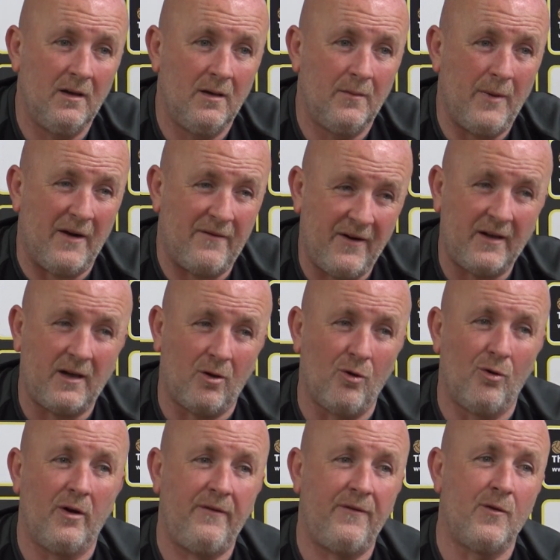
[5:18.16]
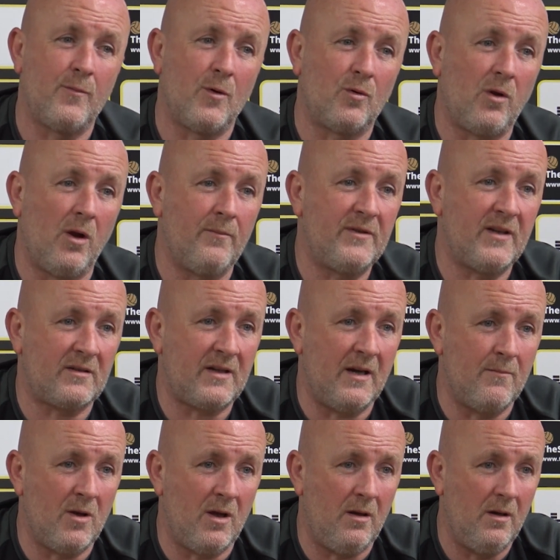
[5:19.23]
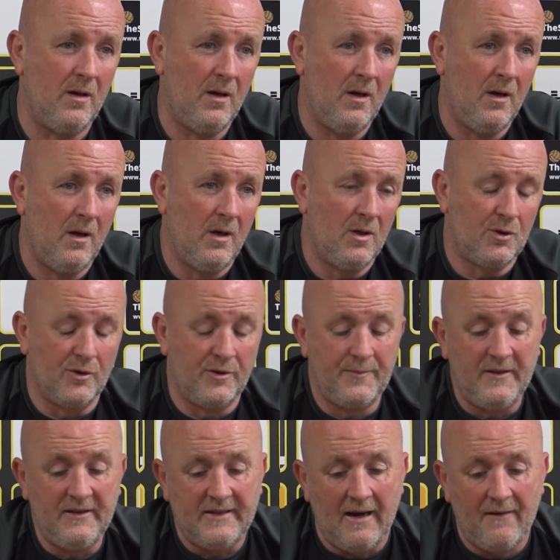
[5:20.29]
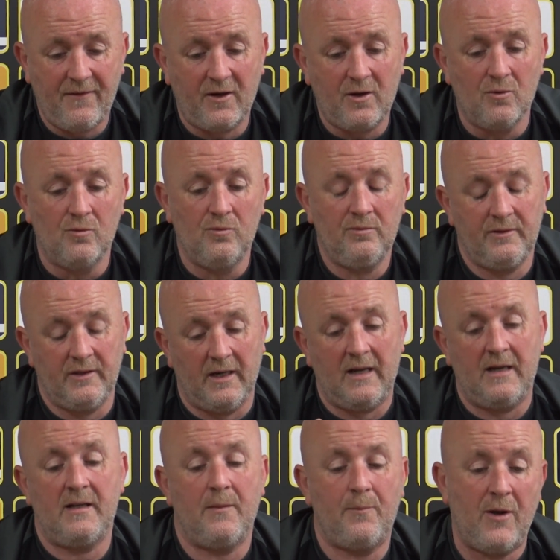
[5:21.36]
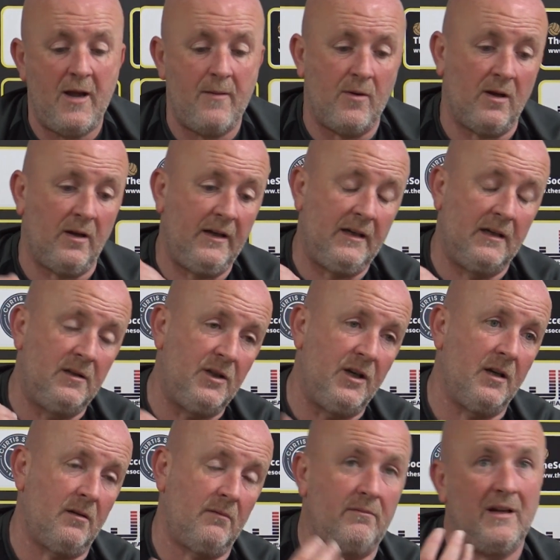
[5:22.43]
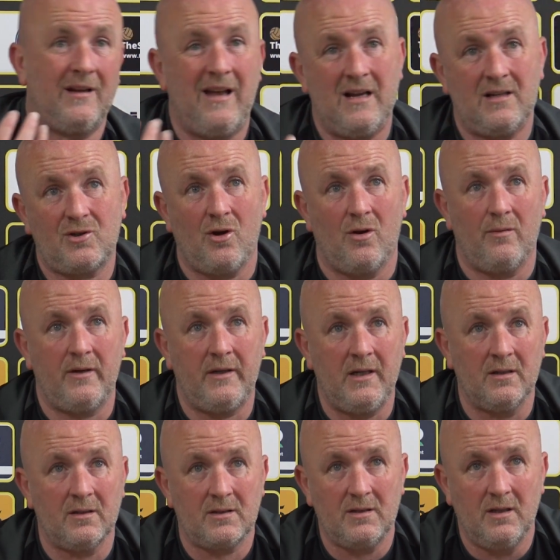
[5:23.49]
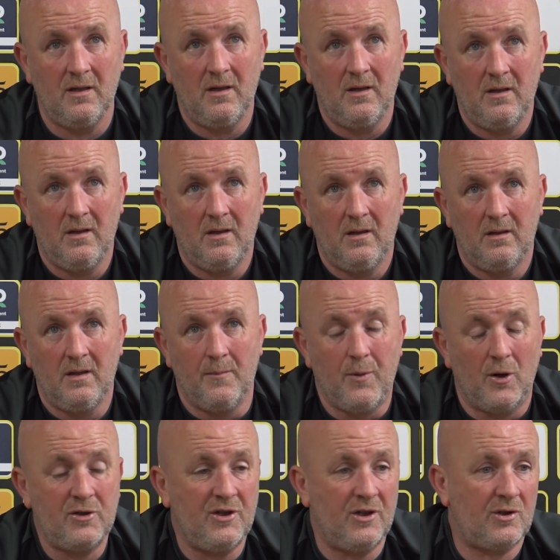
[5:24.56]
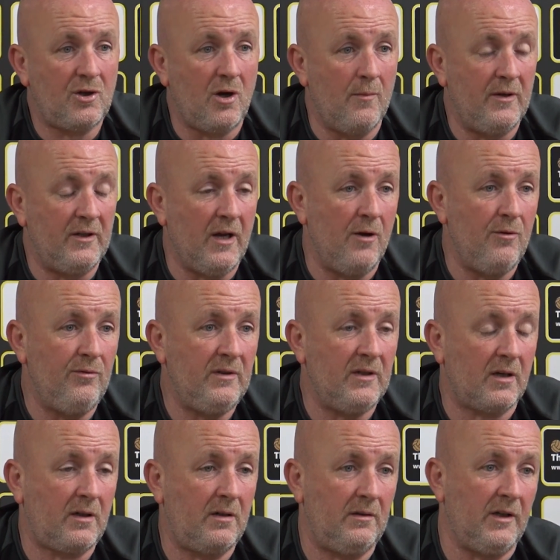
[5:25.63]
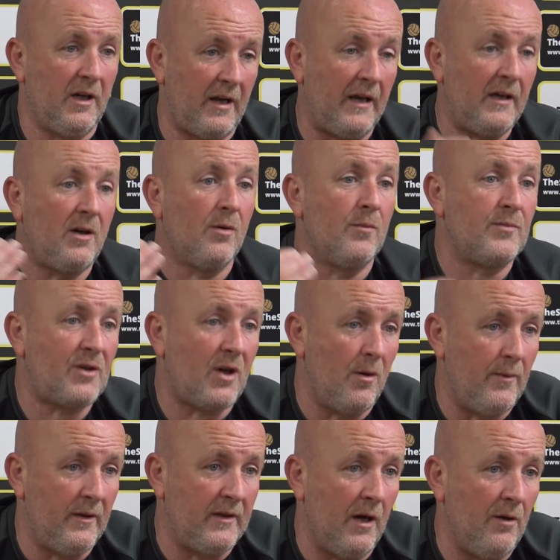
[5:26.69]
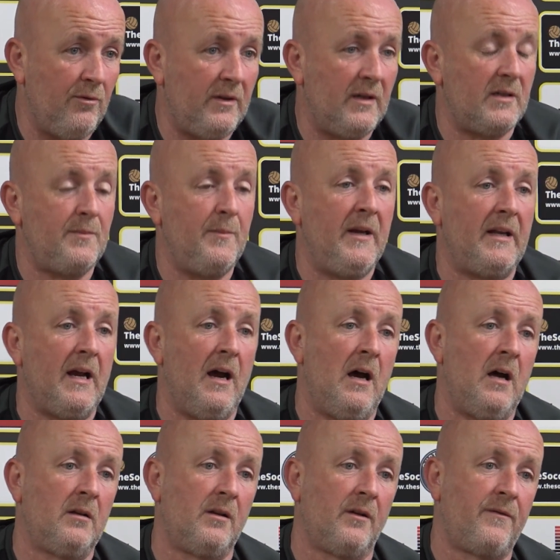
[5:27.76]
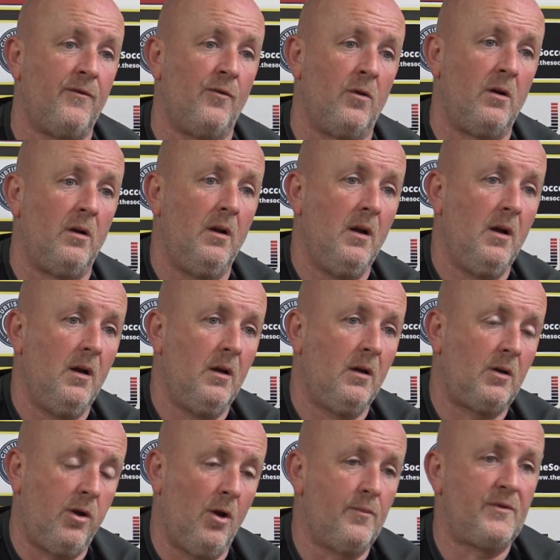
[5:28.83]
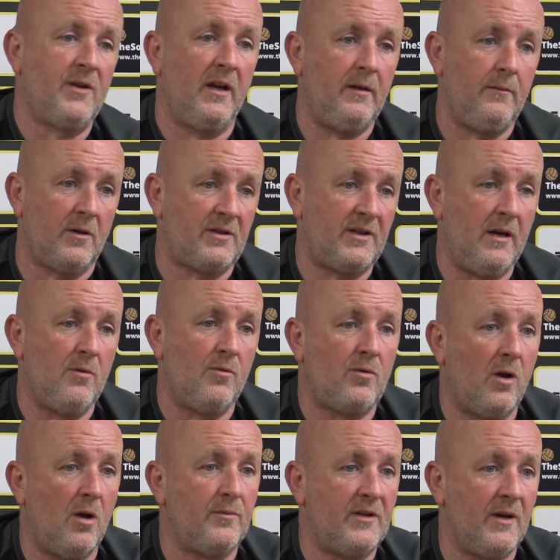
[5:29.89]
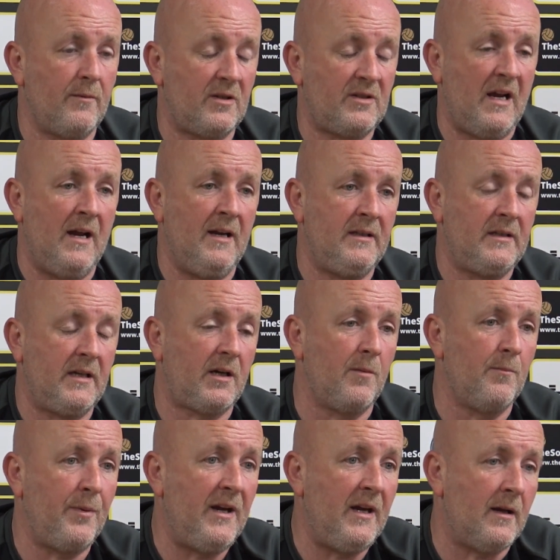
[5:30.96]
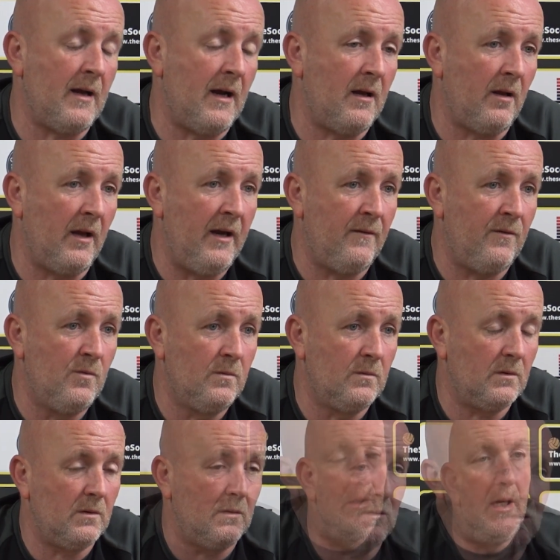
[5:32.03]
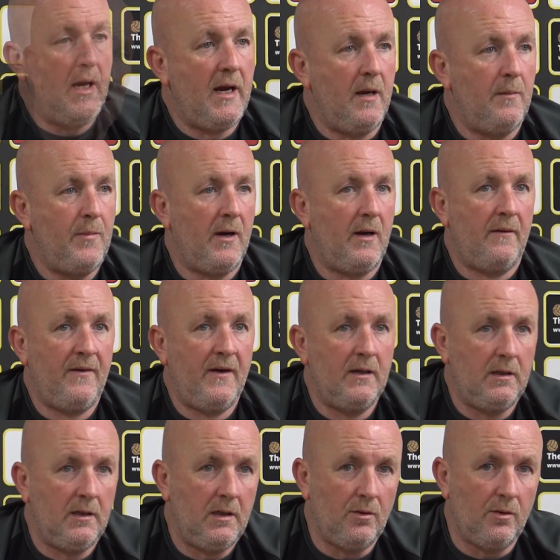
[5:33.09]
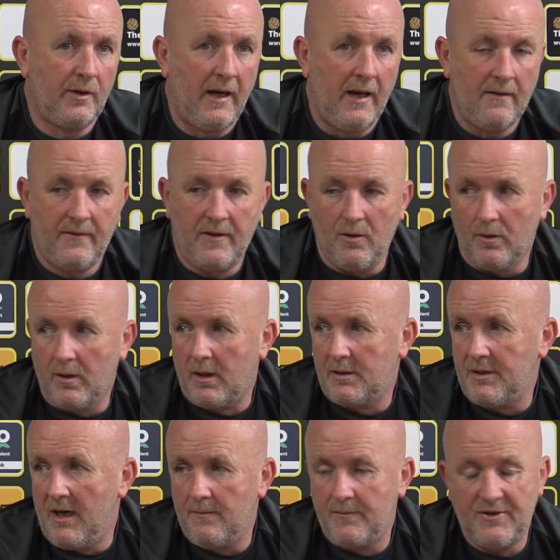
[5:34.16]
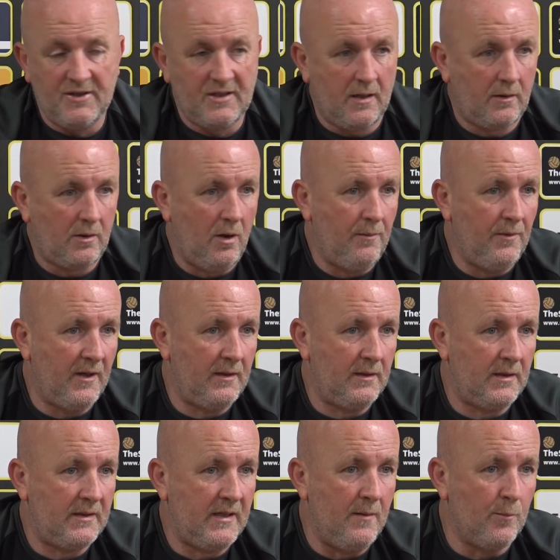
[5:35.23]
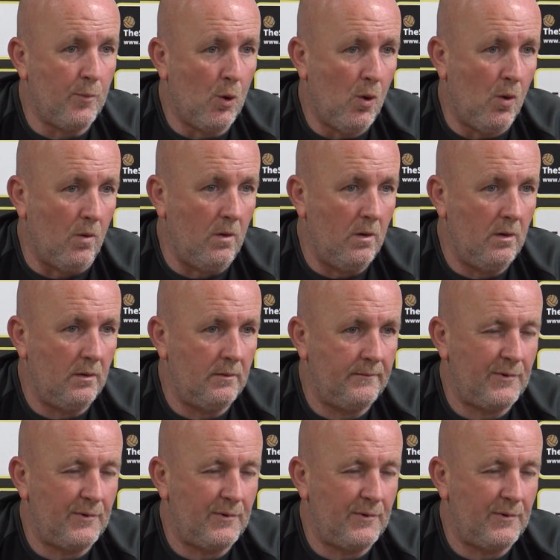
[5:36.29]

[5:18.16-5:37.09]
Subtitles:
But I think a lot of football clubs are similar. So it's been difficult. You're in the Premier League and the last couple of years the budget's coming down, your income's coming down. It's made it harder for clubs like ourselves, clubs our size, to compete at that level. Yeah, but I think you look at every other championship club, they're in the same boat. Yeah.